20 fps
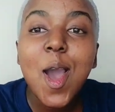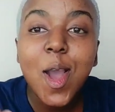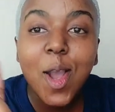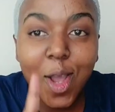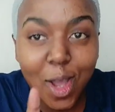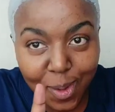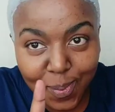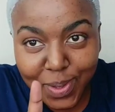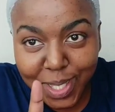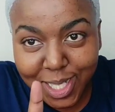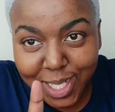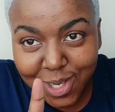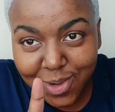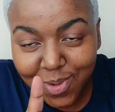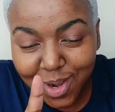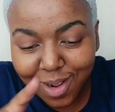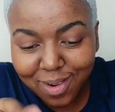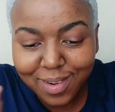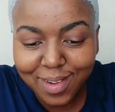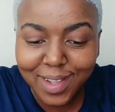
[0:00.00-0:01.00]
Completely
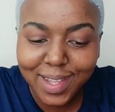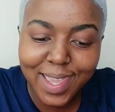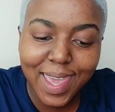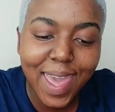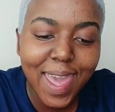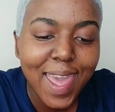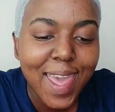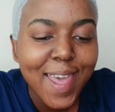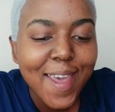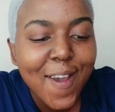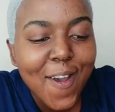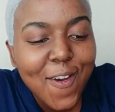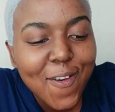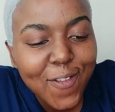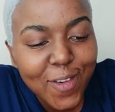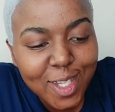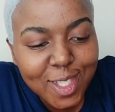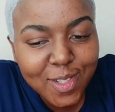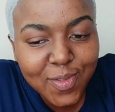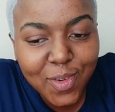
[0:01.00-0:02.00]
wrong. Okay,
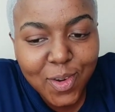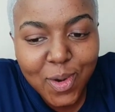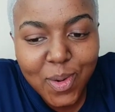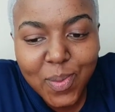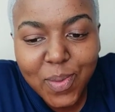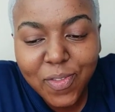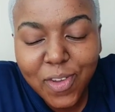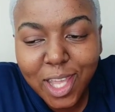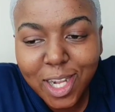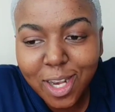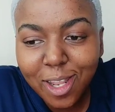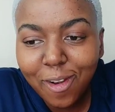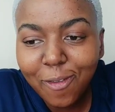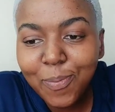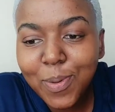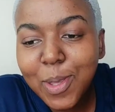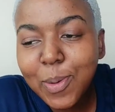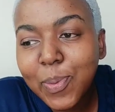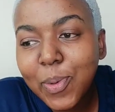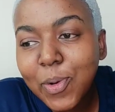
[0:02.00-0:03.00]
first of all, we've had a lot of
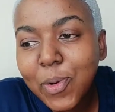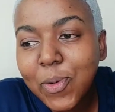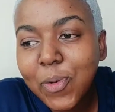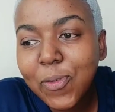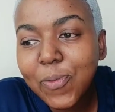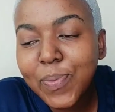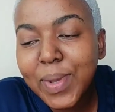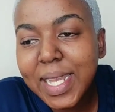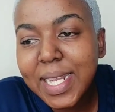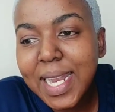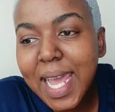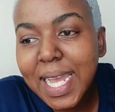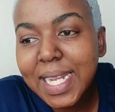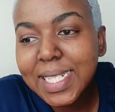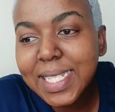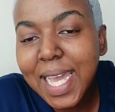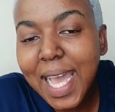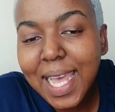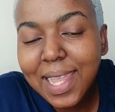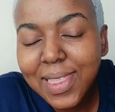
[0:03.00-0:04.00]
people who've been
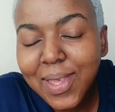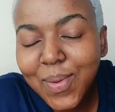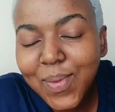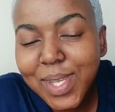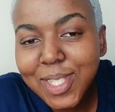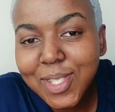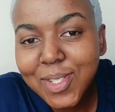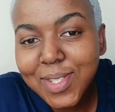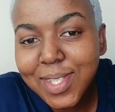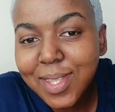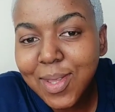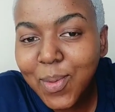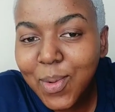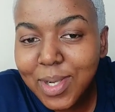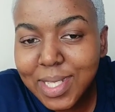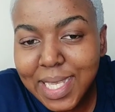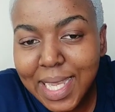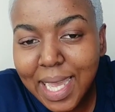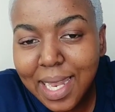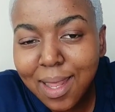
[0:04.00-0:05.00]
dyeing their wigs using the
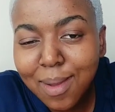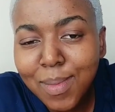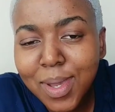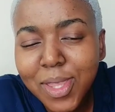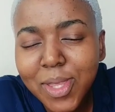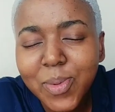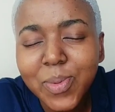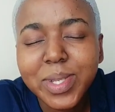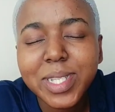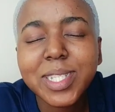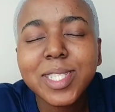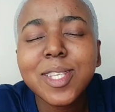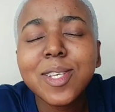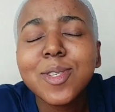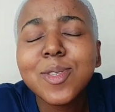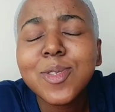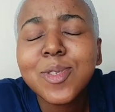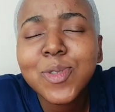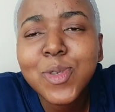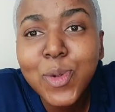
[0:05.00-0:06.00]
watercolor method, which is
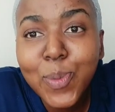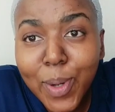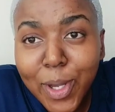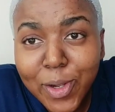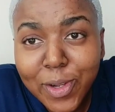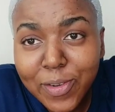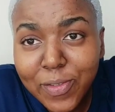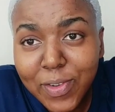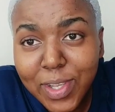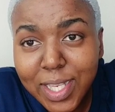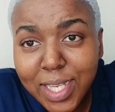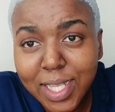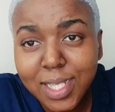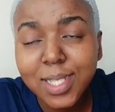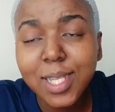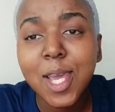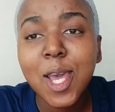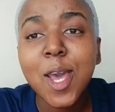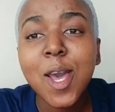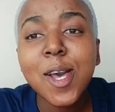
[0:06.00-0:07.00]
super
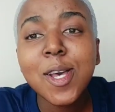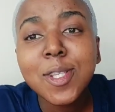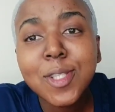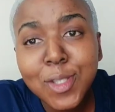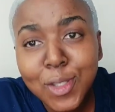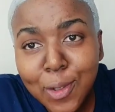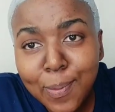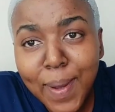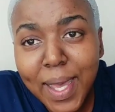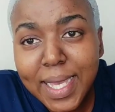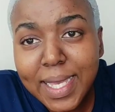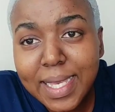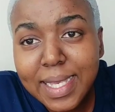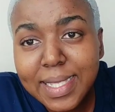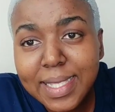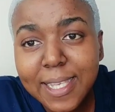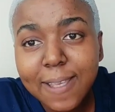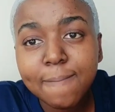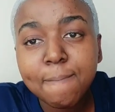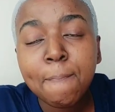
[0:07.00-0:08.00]
convenient, super
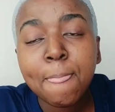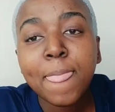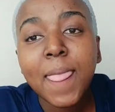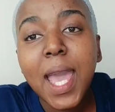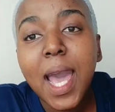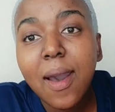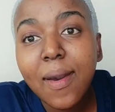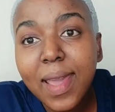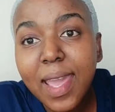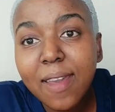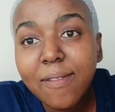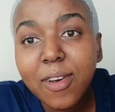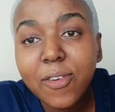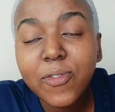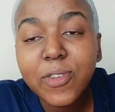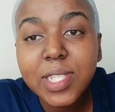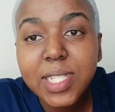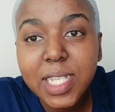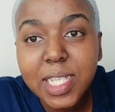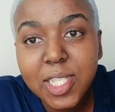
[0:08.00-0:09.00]
easy. However,
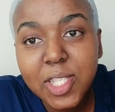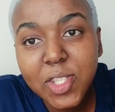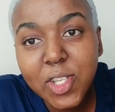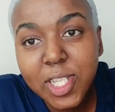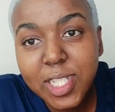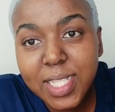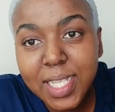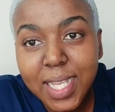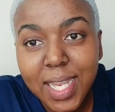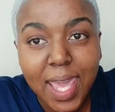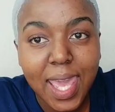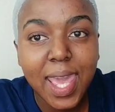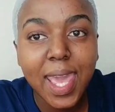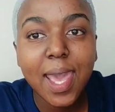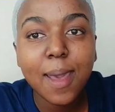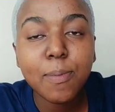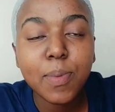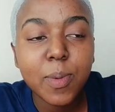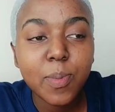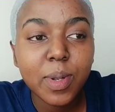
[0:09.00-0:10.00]
for 613
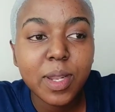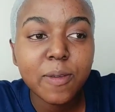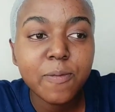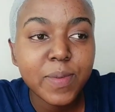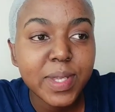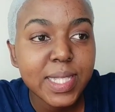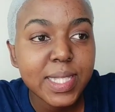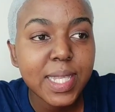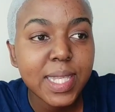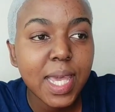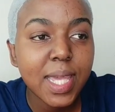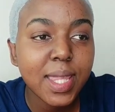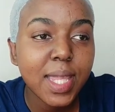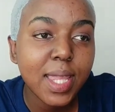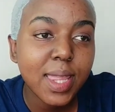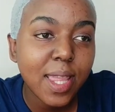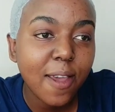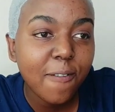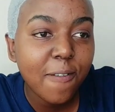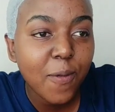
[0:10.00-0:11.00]
hair, people have been saying
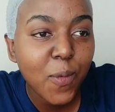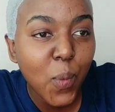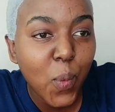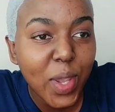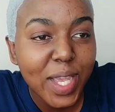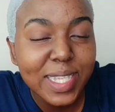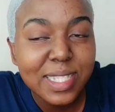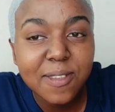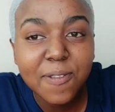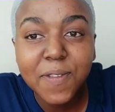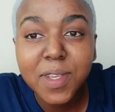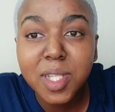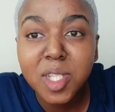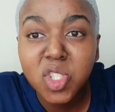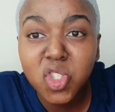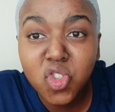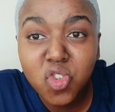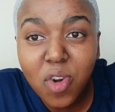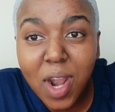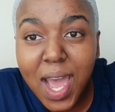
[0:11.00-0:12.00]
that their wigs feel
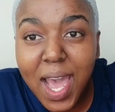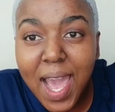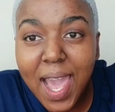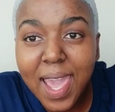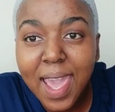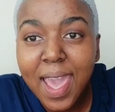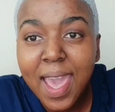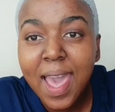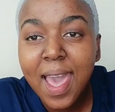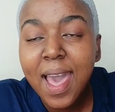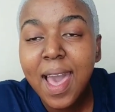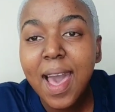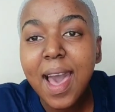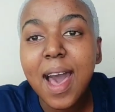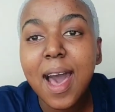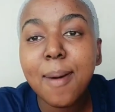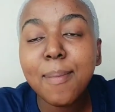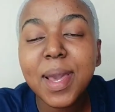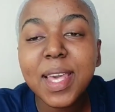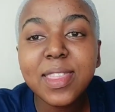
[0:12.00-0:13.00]
dry,
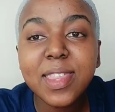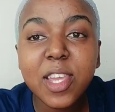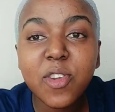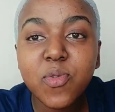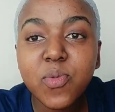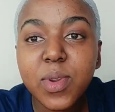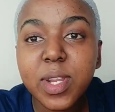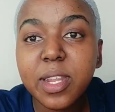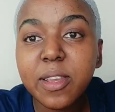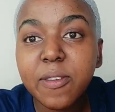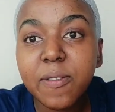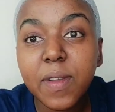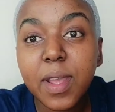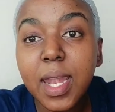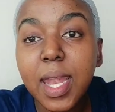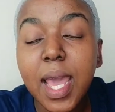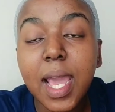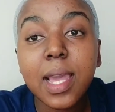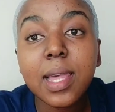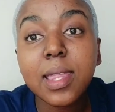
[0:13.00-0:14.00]
and they really feel
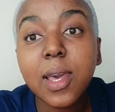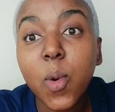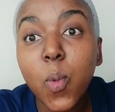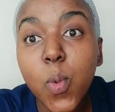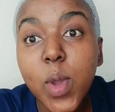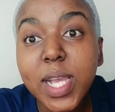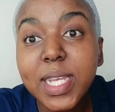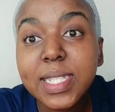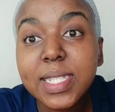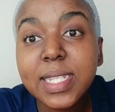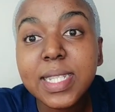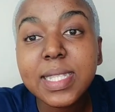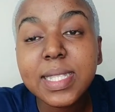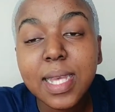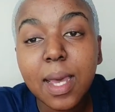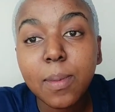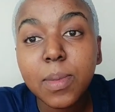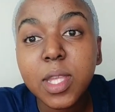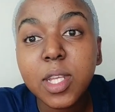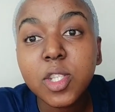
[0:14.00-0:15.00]
like their wigs need
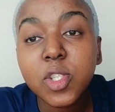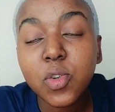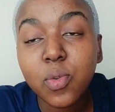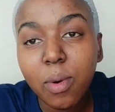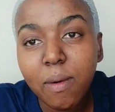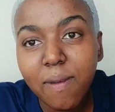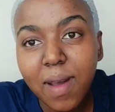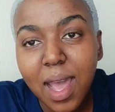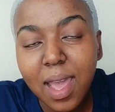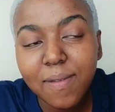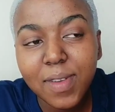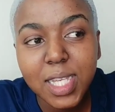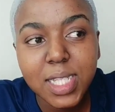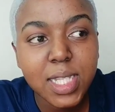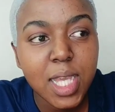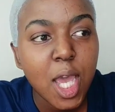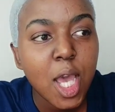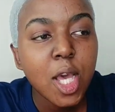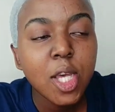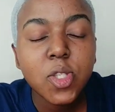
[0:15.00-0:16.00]
something to revive
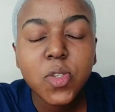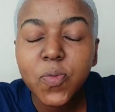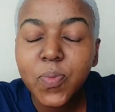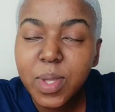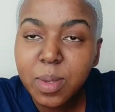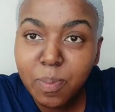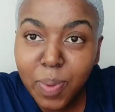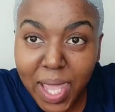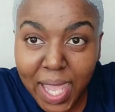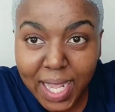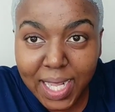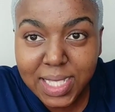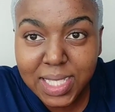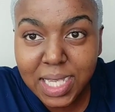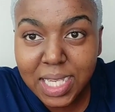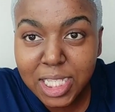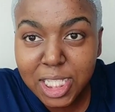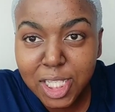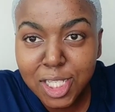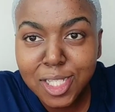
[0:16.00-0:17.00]
it. So we've been paying
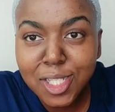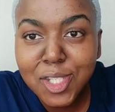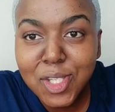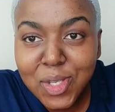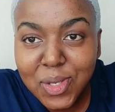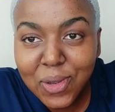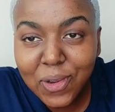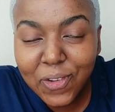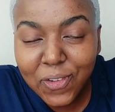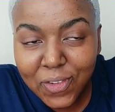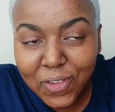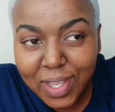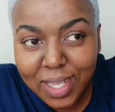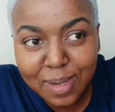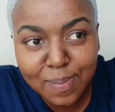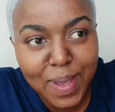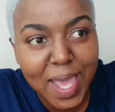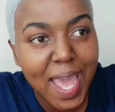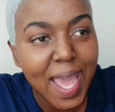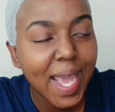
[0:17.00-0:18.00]
attention to your
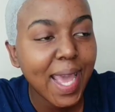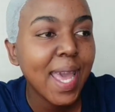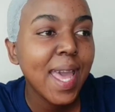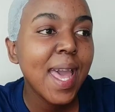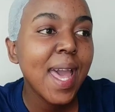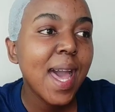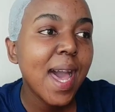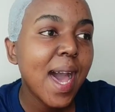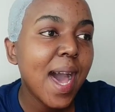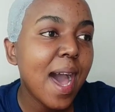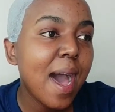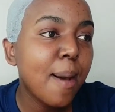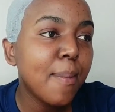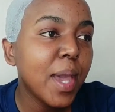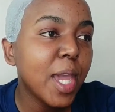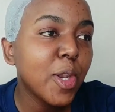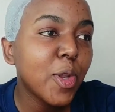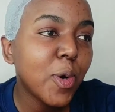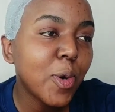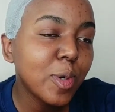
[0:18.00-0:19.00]
feedback,
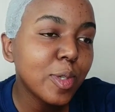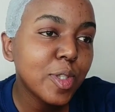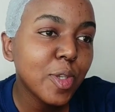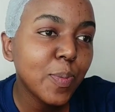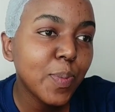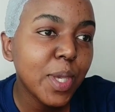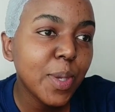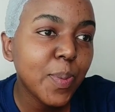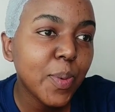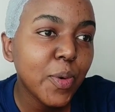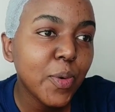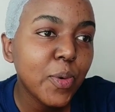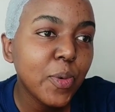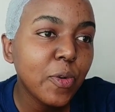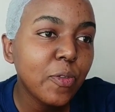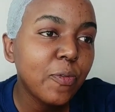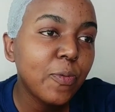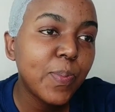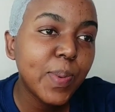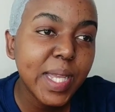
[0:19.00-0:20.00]
and also people
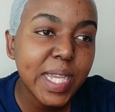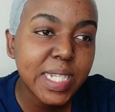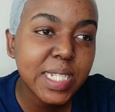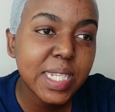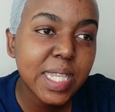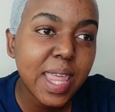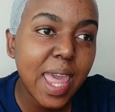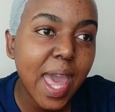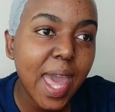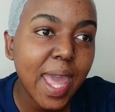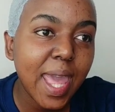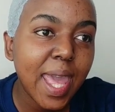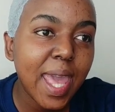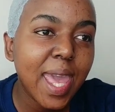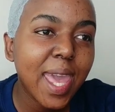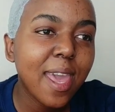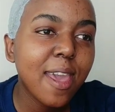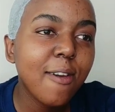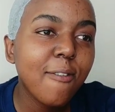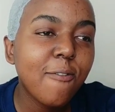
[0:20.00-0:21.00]
who've bleached their
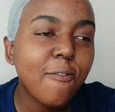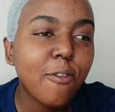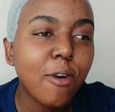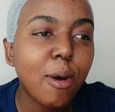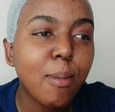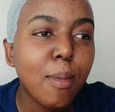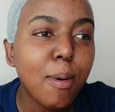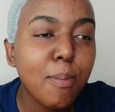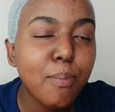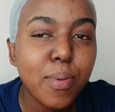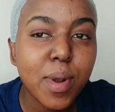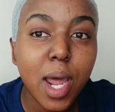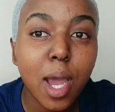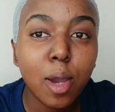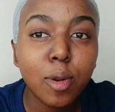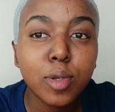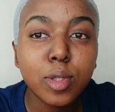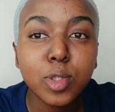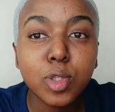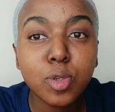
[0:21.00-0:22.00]
hair from
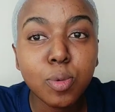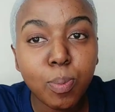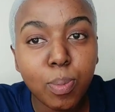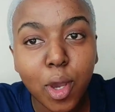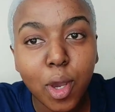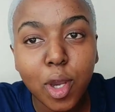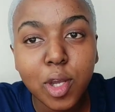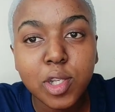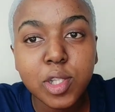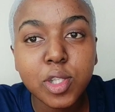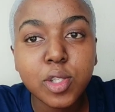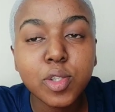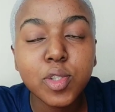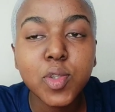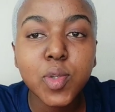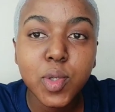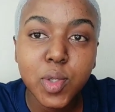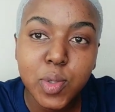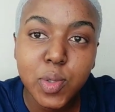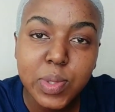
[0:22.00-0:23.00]
brown to blonde
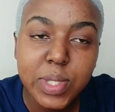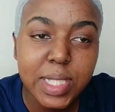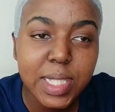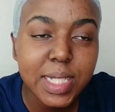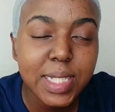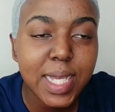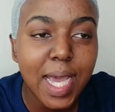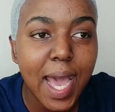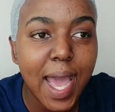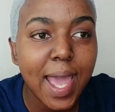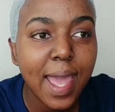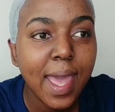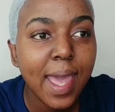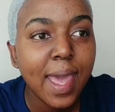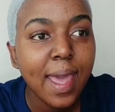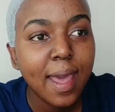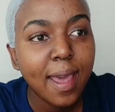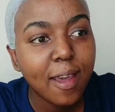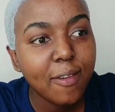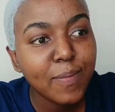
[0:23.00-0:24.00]
to use the dye
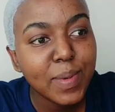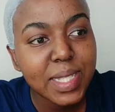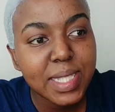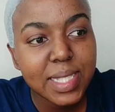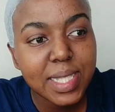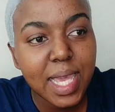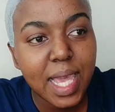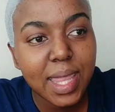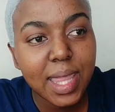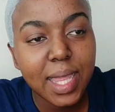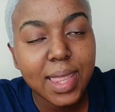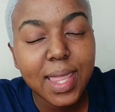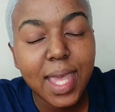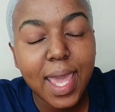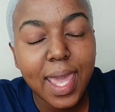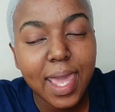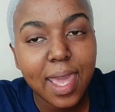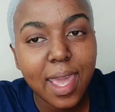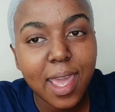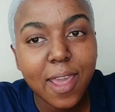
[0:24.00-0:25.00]
have been saying that
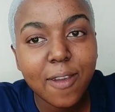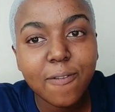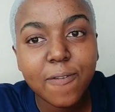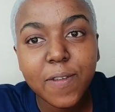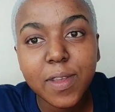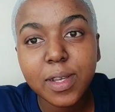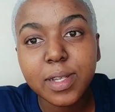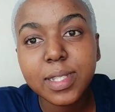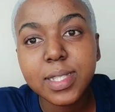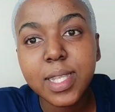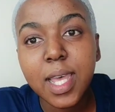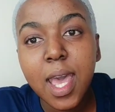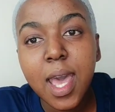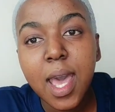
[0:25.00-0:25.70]
their hair feels